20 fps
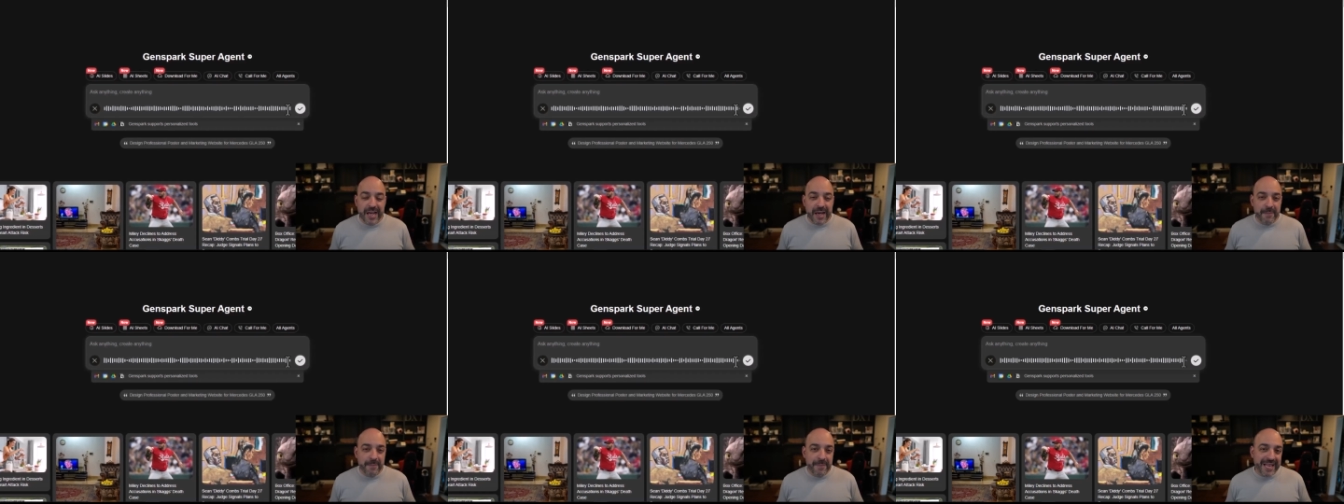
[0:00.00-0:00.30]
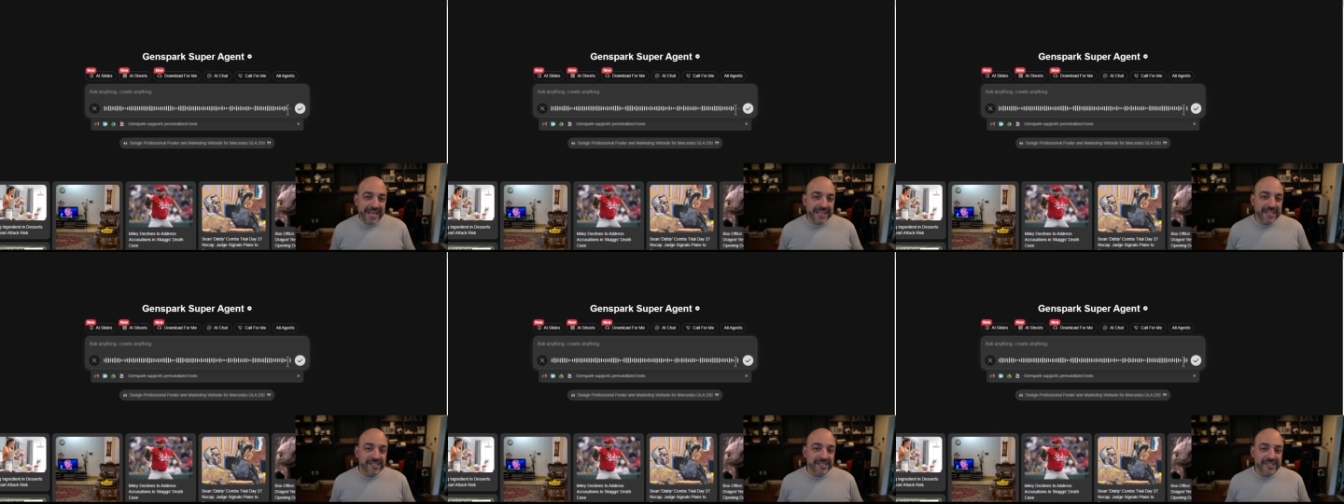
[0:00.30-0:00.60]

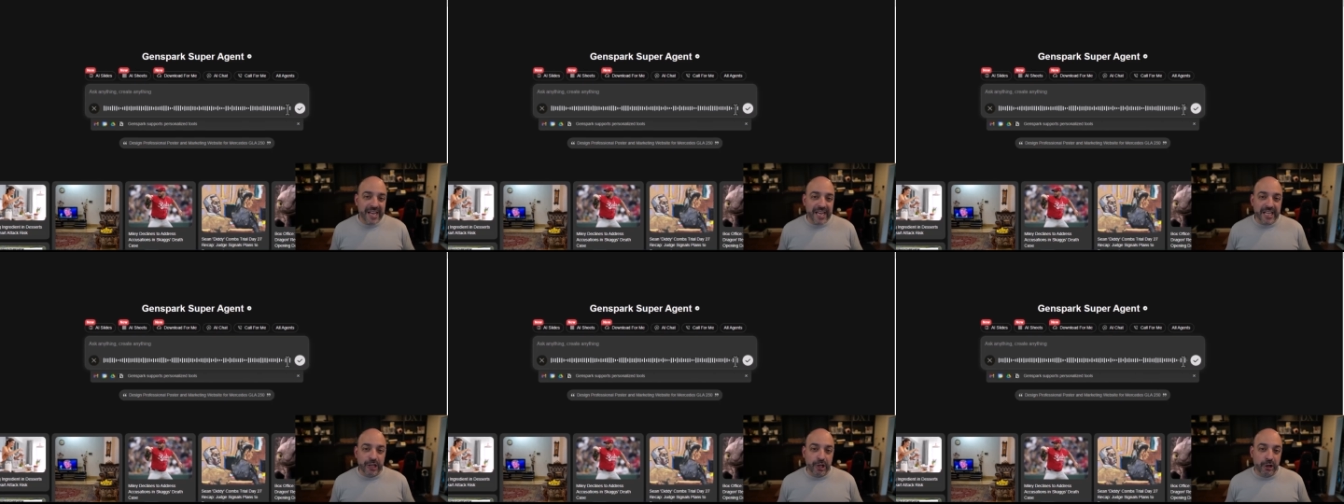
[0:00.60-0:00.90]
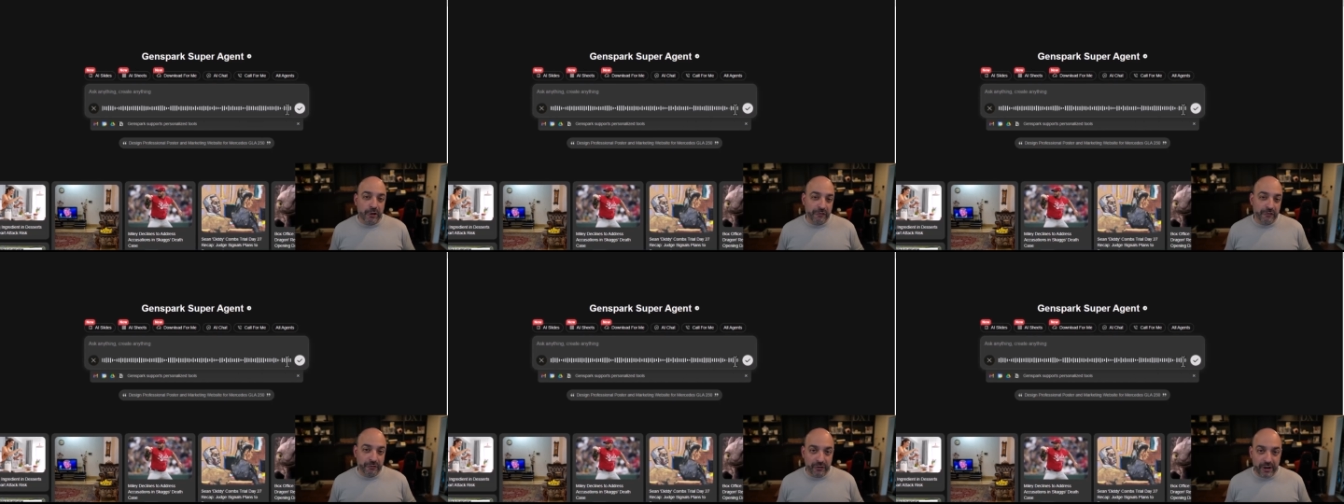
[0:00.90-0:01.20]
Make the site
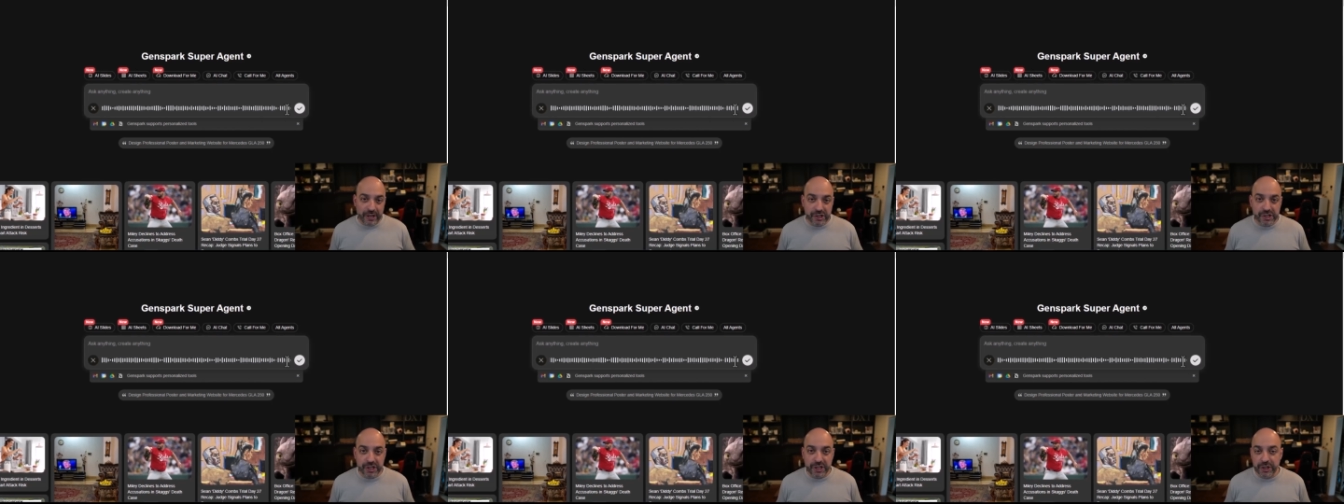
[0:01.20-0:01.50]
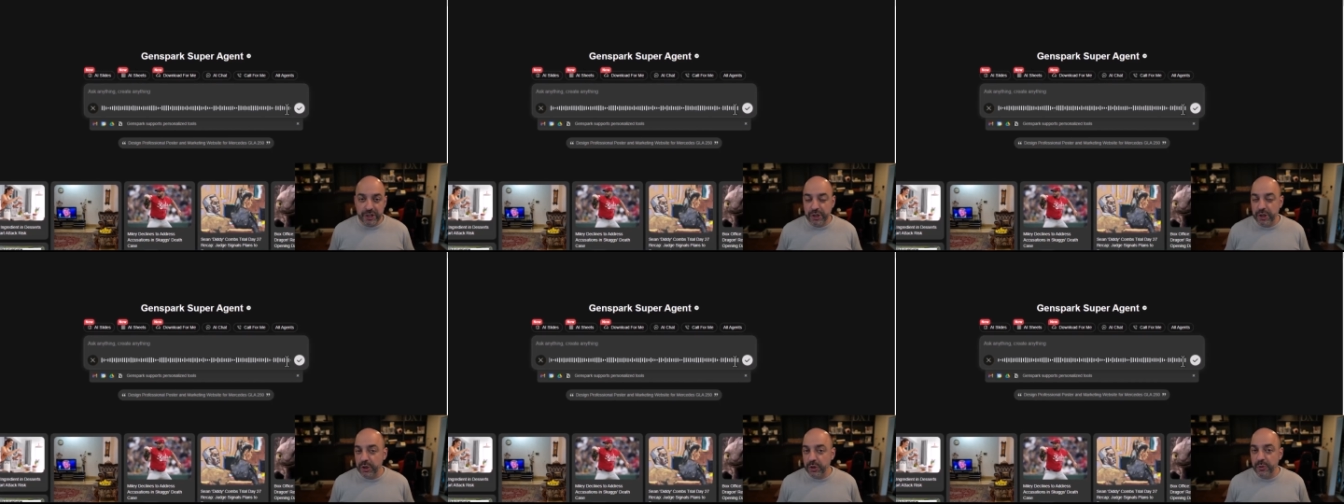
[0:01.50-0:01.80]
look fresh and
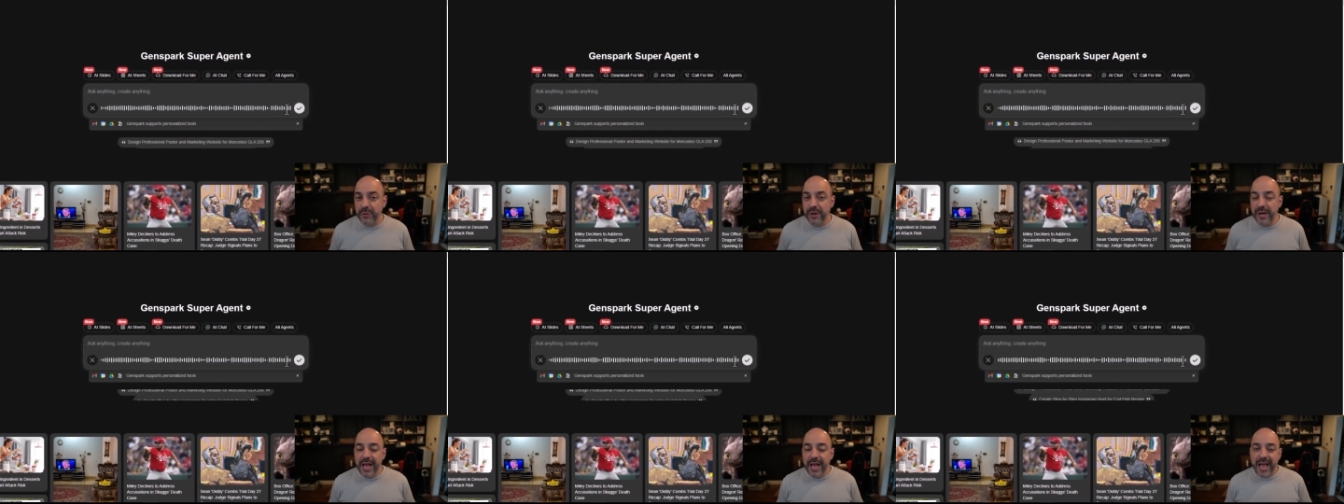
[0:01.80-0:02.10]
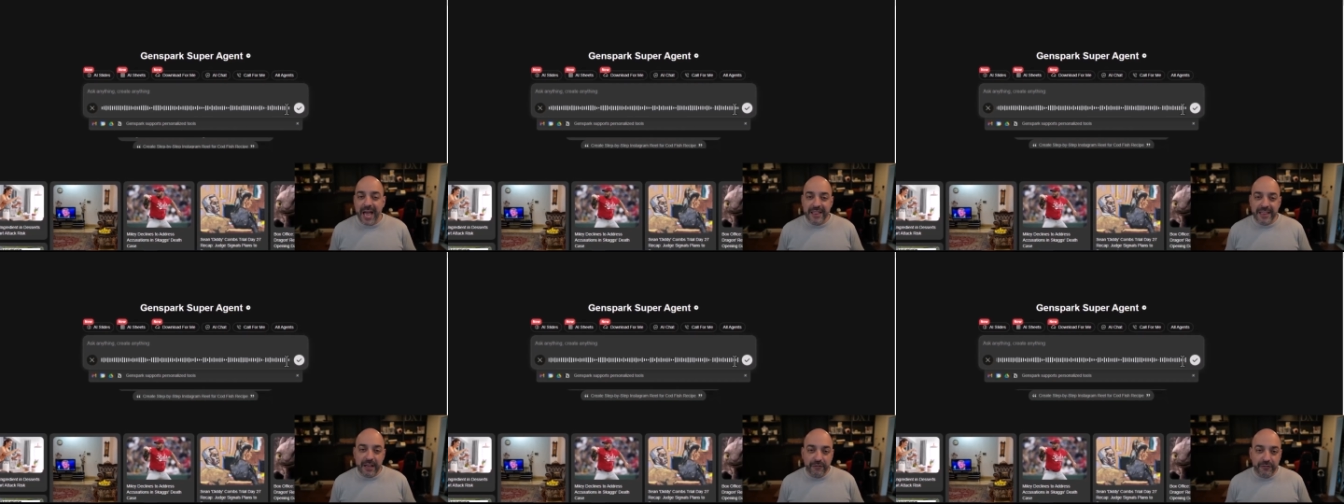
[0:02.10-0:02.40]
new
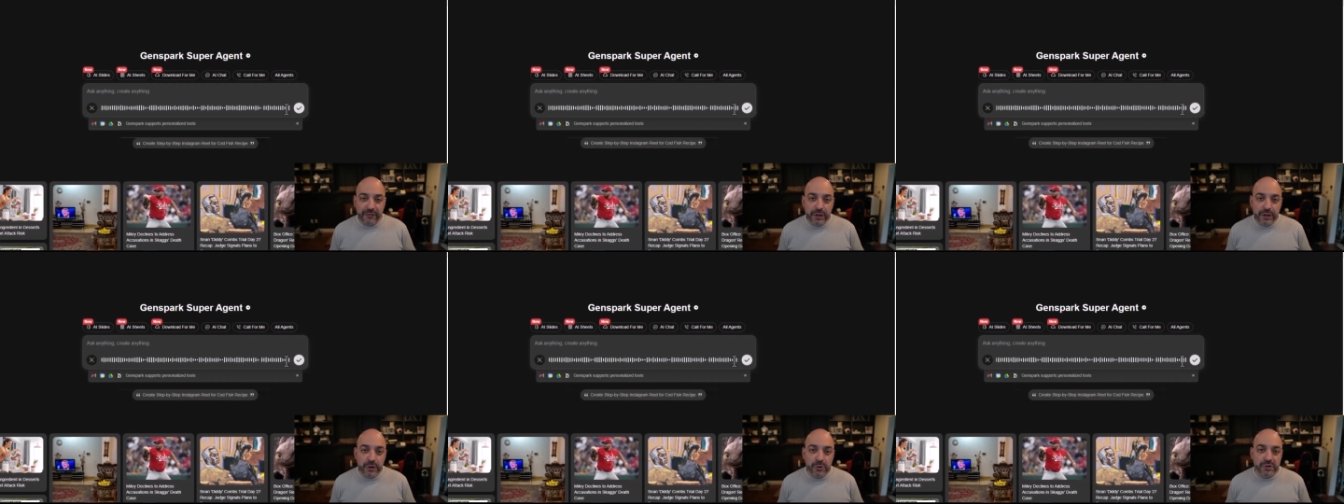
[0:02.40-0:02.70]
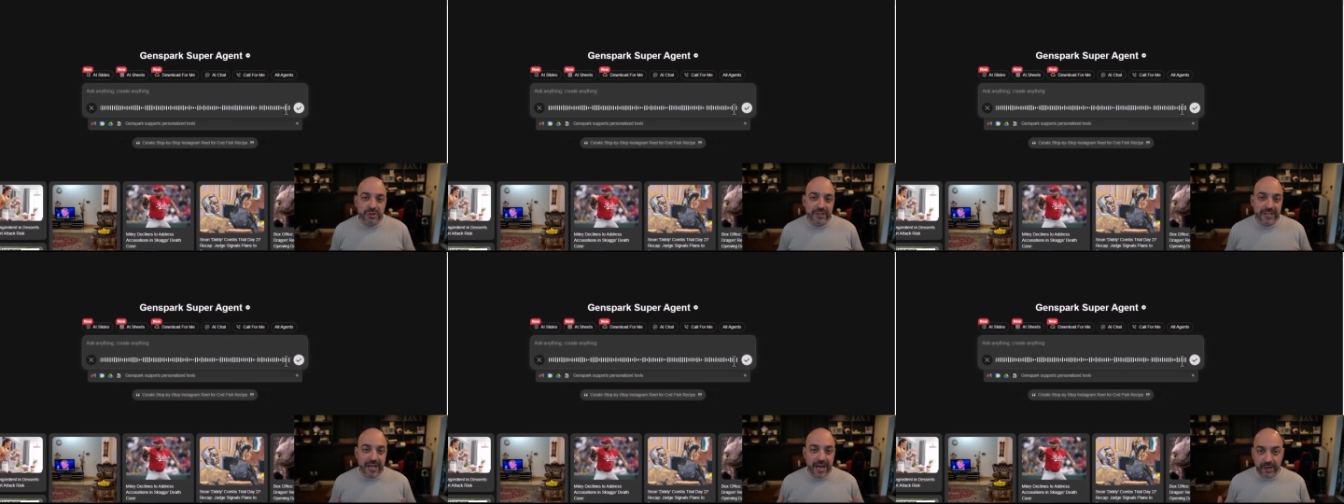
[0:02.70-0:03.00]
and definitely use
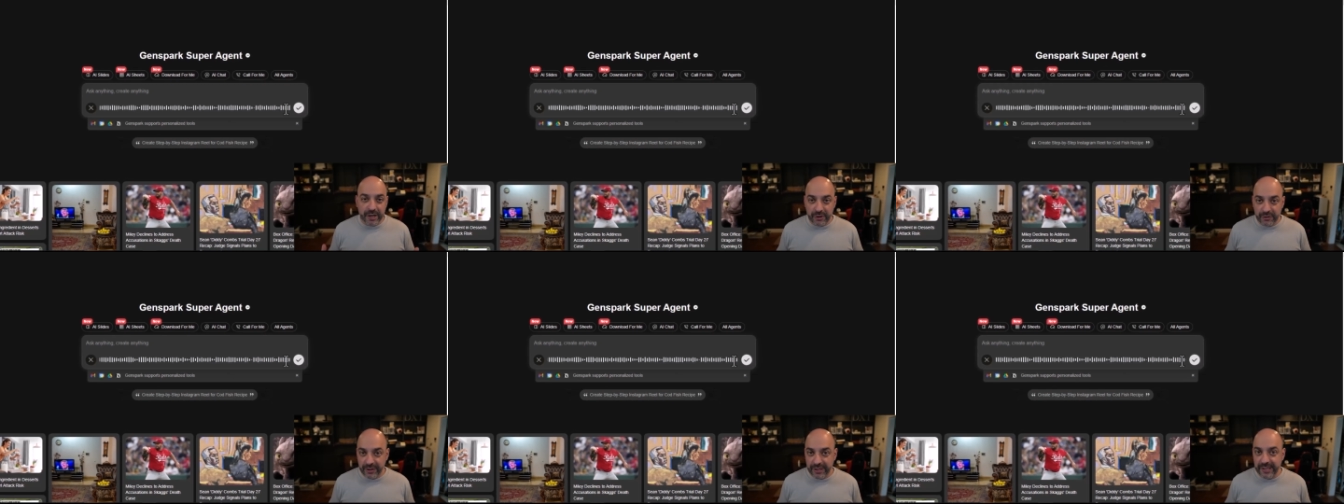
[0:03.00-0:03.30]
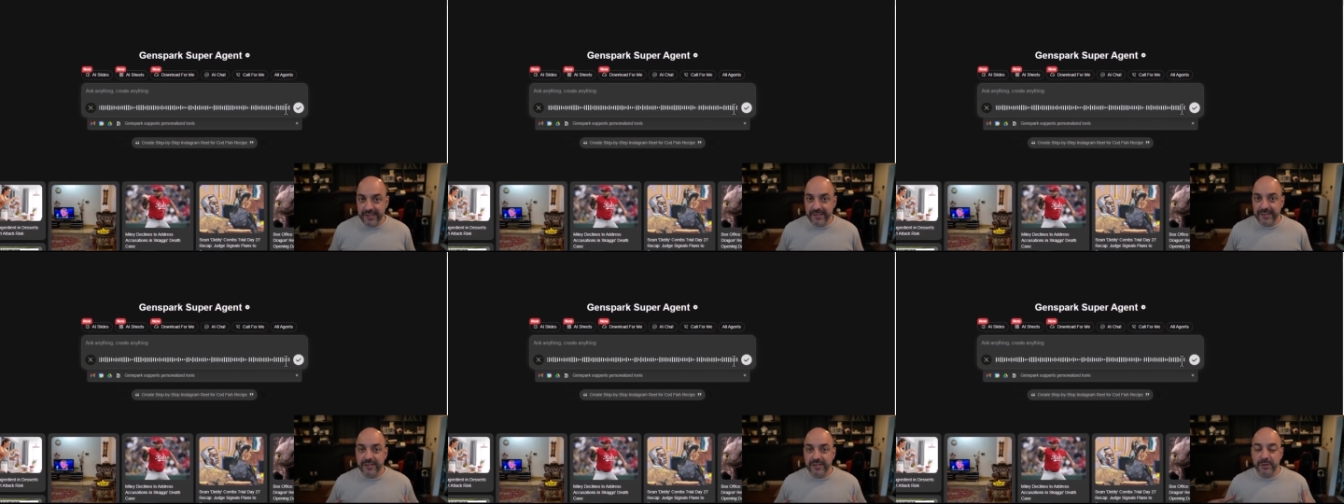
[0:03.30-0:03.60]
a lot of
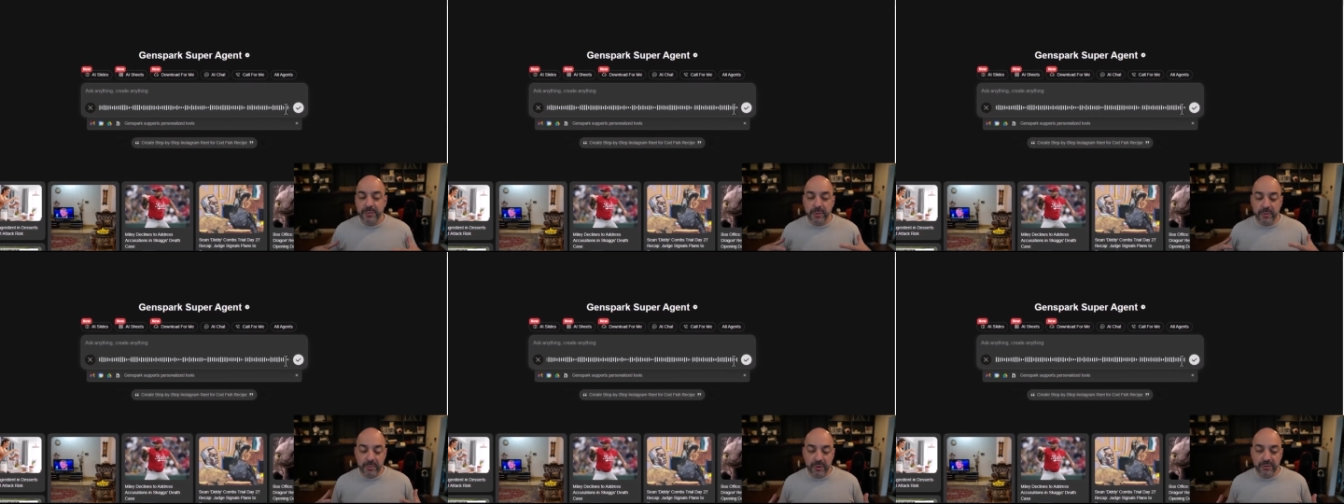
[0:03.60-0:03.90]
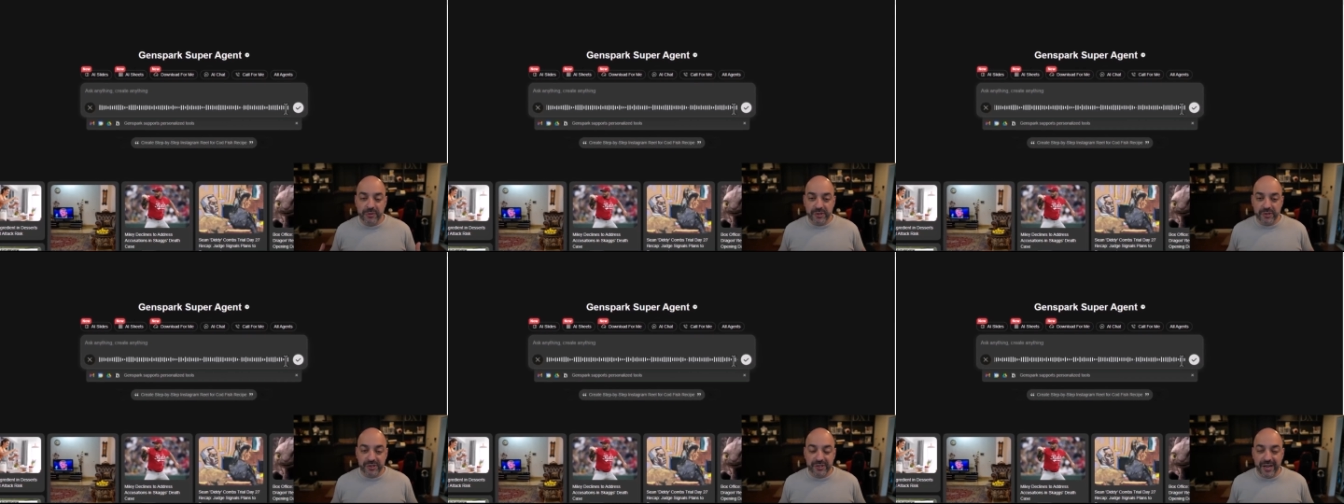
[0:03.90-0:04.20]
greens to promote
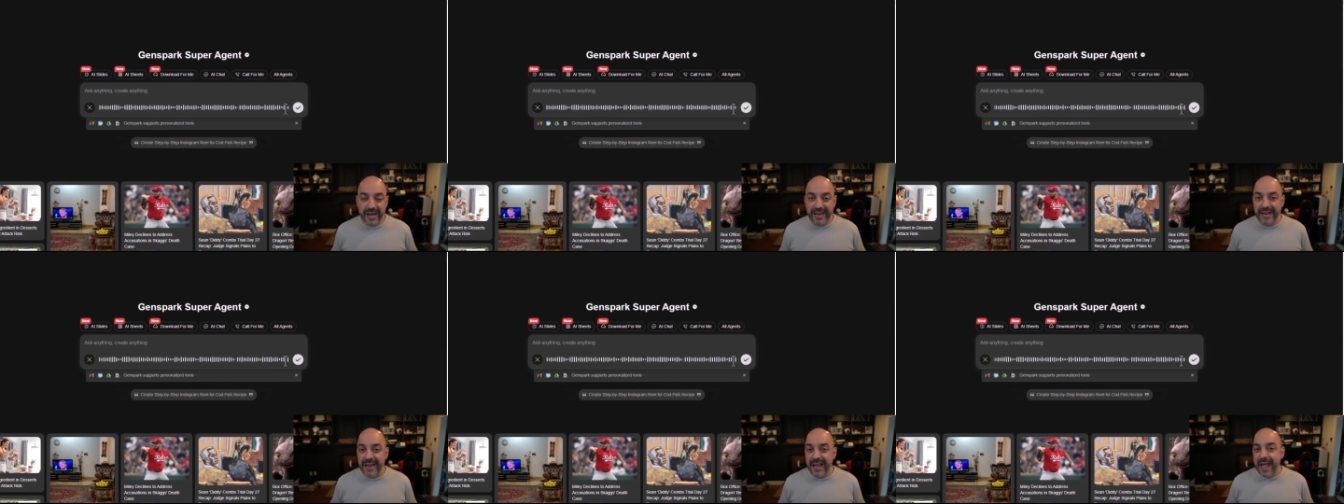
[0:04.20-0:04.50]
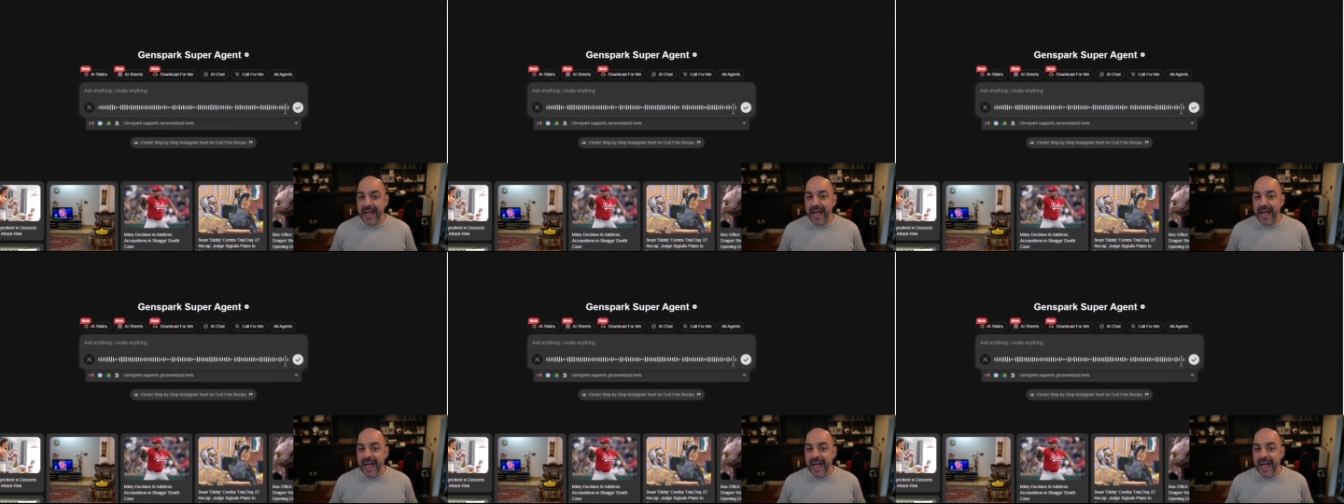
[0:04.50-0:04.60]
the site